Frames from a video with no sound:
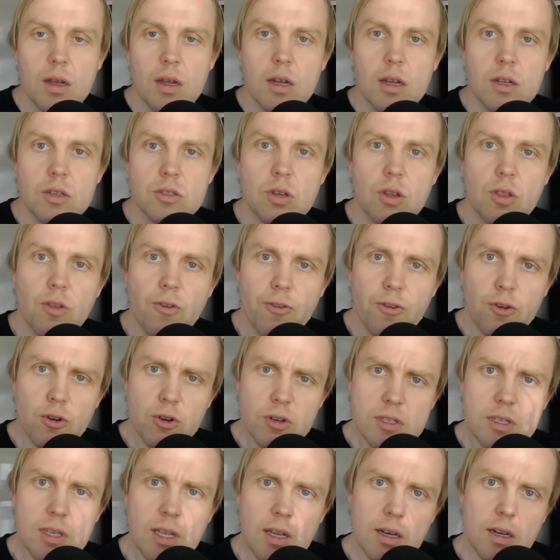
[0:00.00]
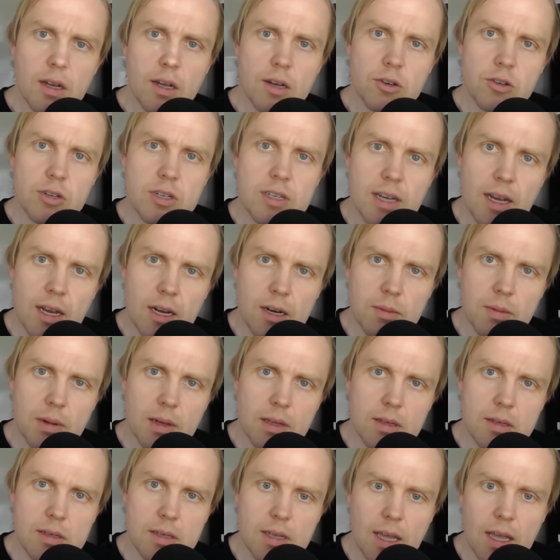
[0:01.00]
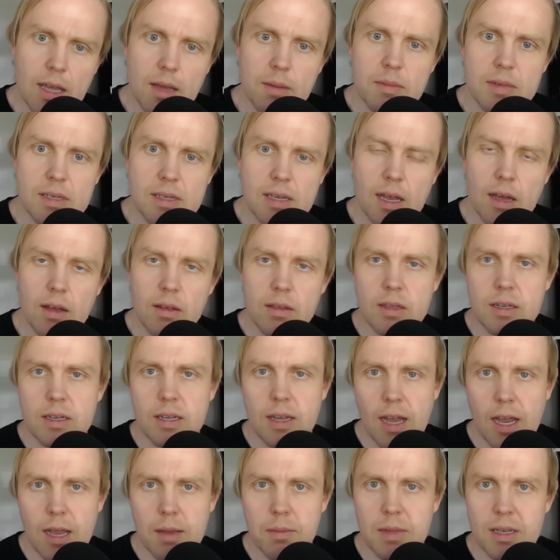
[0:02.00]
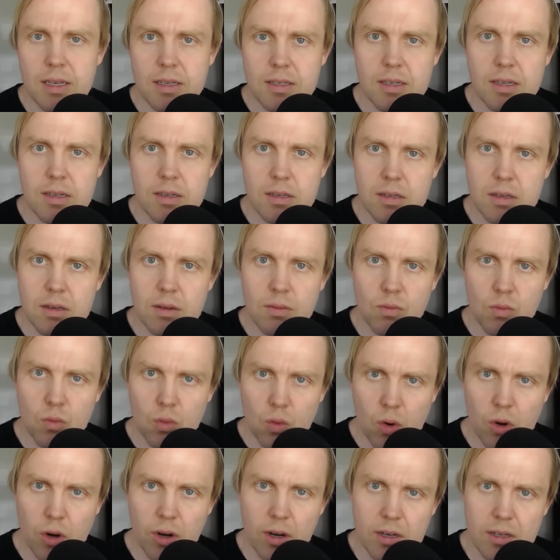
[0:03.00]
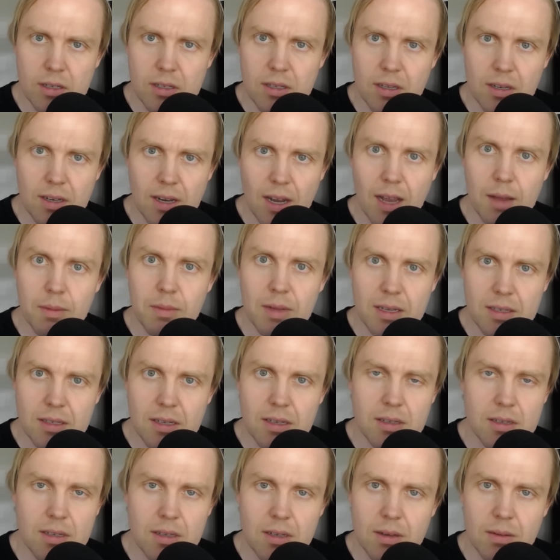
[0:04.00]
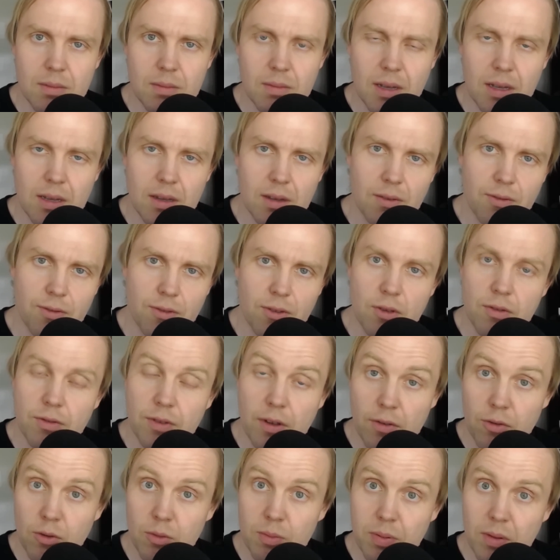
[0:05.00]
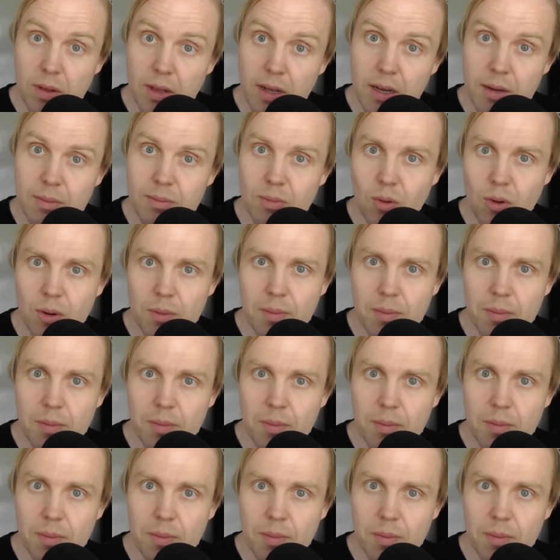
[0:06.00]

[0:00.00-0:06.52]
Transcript: So the first thing to understand about this game is how the timing system works. The timing system, if you've ever played board